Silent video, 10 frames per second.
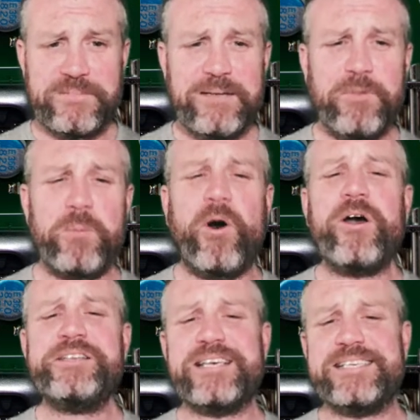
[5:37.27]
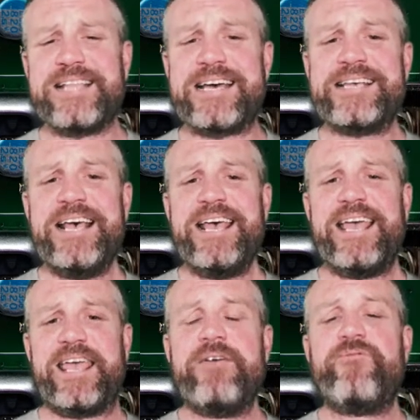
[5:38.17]
My point is that
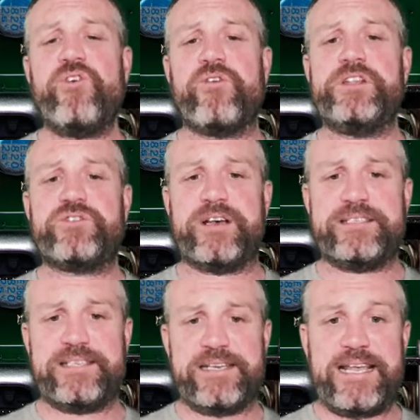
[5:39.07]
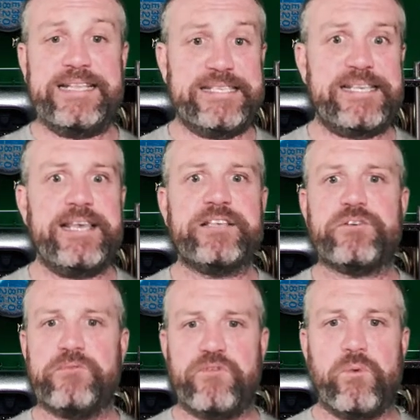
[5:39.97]
if you're interested in seeing
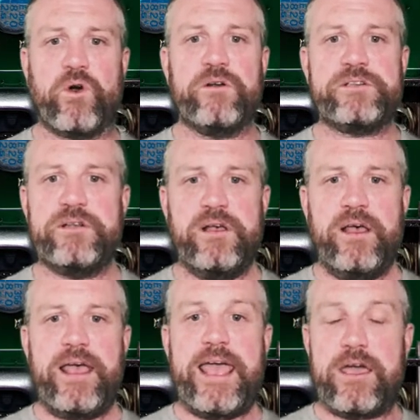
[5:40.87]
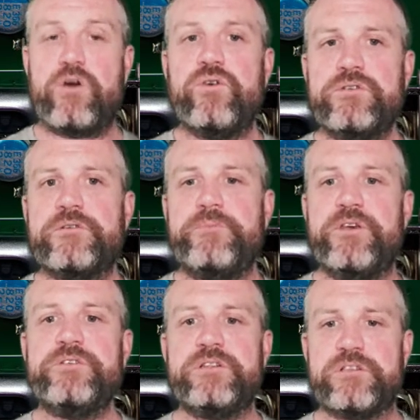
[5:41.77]
some of the world, a good
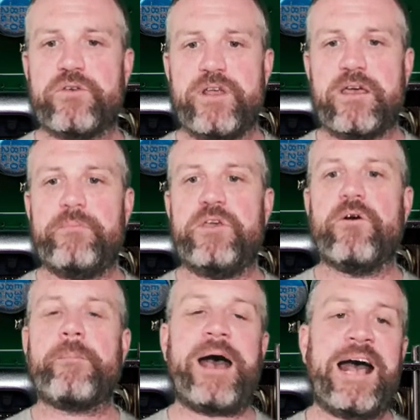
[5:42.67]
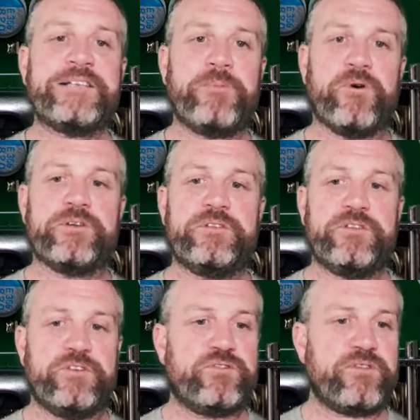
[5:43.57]
computing degree can be your passport to
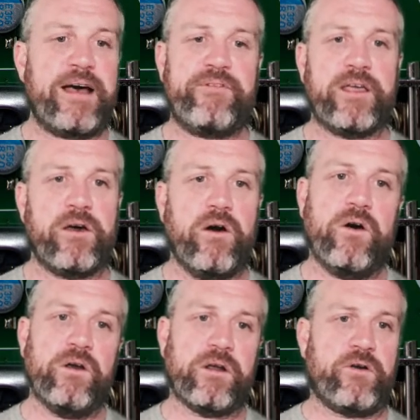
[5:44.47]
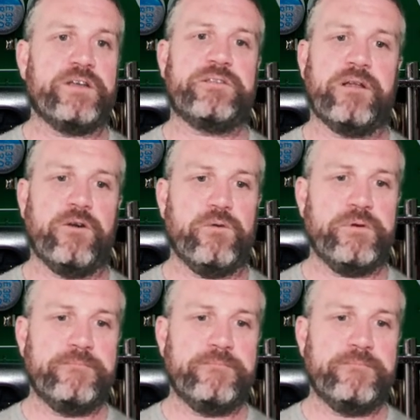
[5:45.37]
travelling all across the globe.